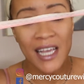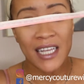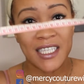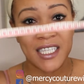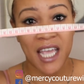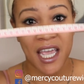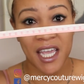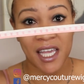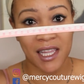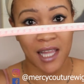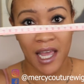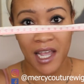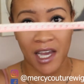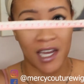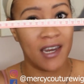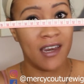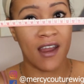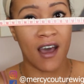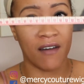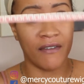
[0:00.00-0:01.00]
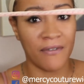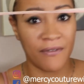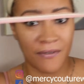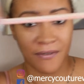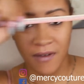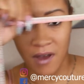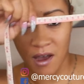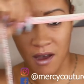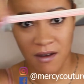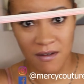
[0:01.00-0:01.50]
Take like
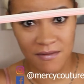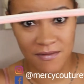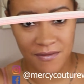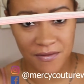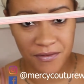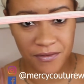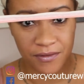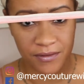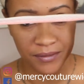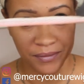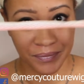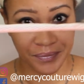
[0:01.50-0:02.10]
enough of